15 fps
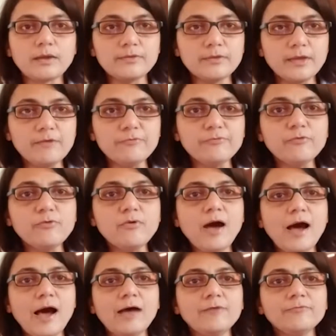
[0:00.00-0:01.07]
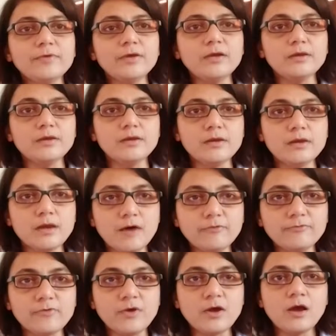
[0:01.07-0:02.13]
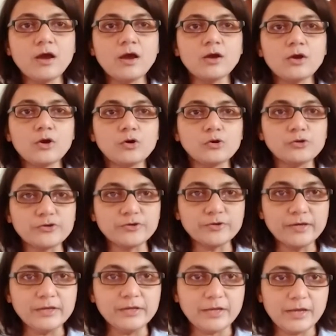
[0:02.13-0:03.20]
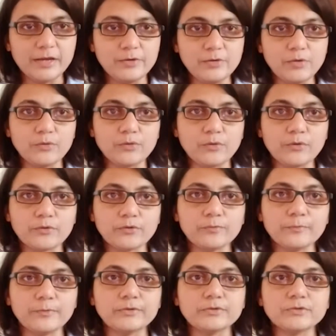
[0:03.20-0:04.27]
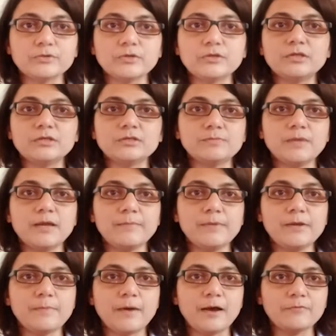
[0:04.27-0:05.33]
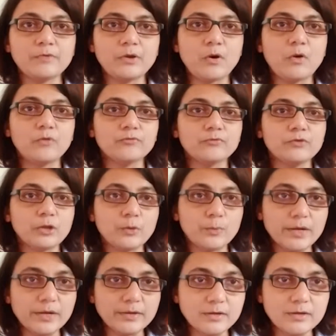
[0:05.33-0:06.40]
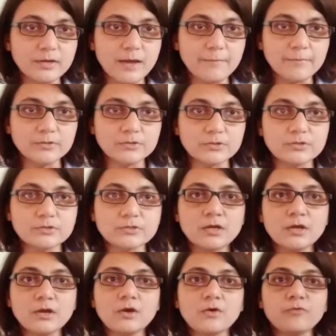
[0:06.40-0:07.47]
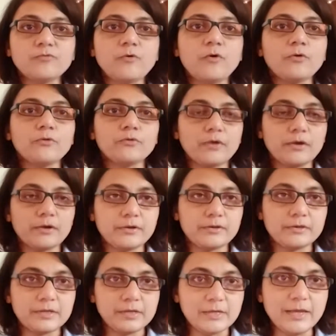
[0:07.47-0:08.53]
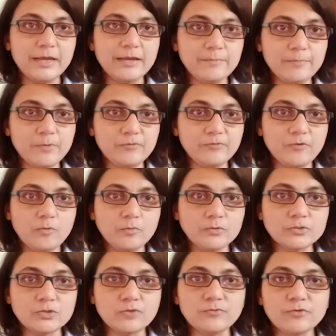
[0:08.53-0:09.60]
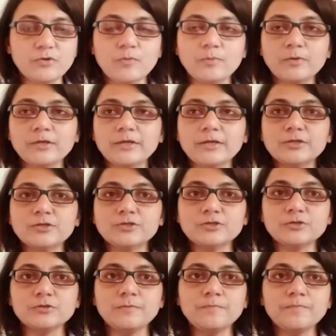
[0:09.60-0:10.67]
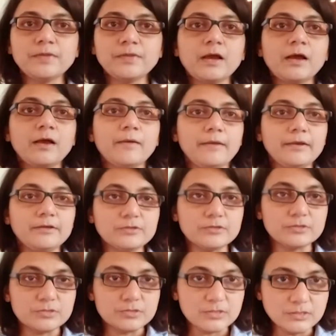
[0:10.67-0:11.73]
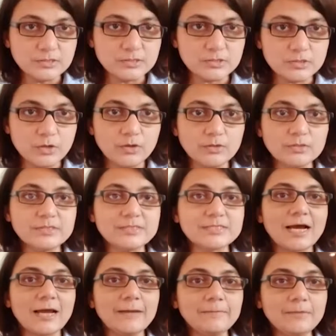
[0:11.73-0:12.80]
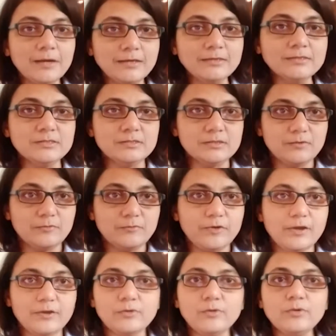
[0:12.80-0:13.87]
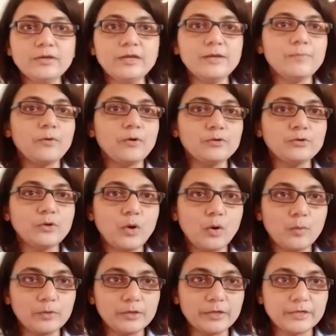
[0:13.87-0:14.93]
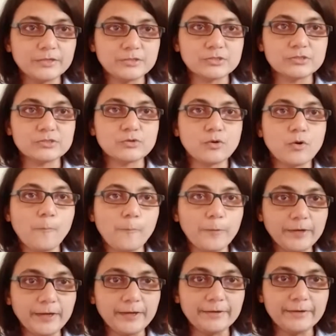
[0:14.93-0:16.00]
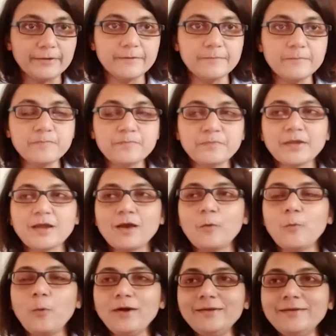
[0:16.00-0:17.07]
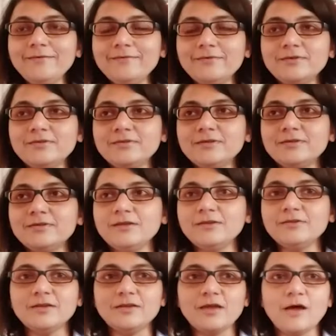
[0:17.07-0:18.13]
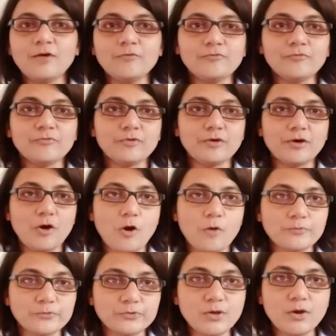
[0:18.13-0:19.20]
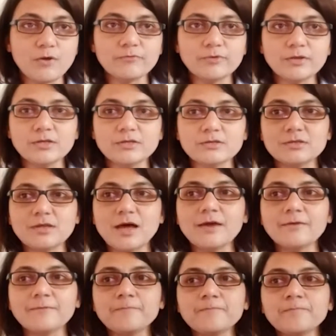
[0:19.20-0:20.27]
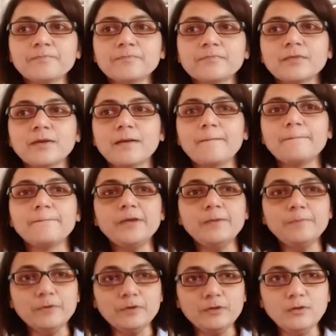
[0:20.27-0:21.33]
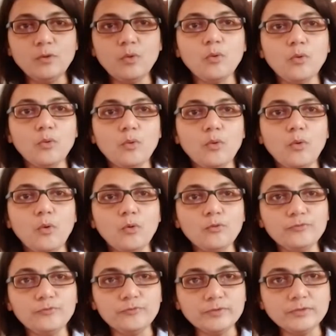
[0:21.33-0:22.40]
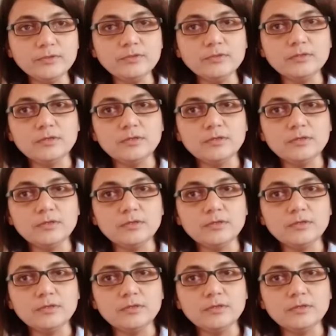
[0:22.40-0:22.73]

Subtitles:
Therefore, have enough cushioning in your documents. This may be by way of liquidated damages for delay in performance of an obligation. Insist on timelines. Don't keep all your obligations open-ended. One interesting thing that I have observed is that people often